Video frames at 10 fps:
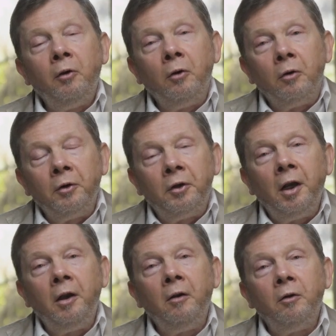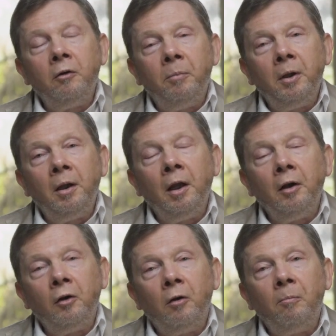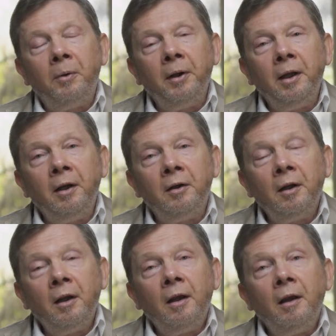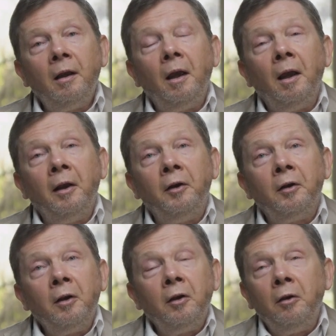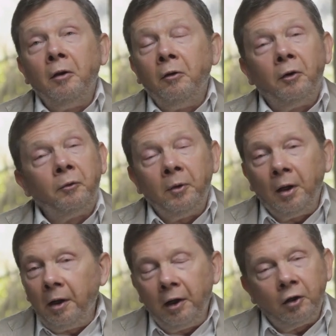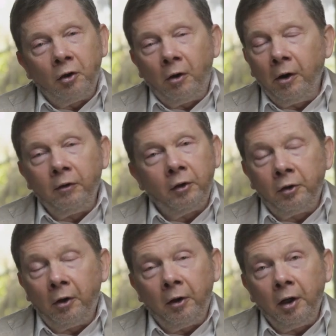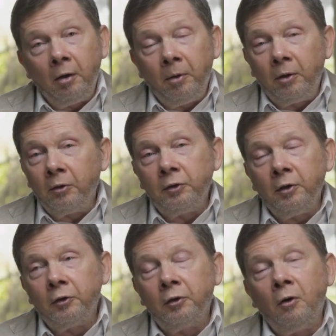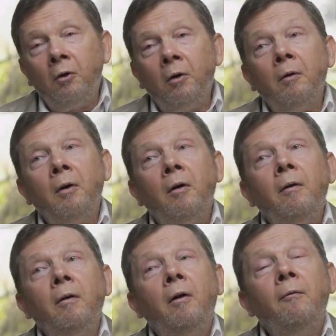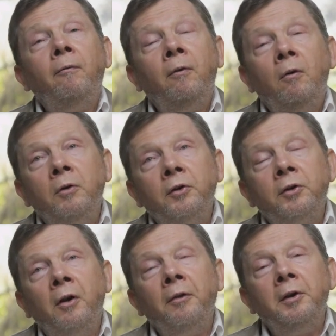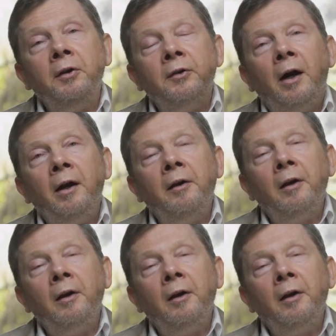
you continue to be incomplete and you're not really enjoying the journey because you're so focused on the desired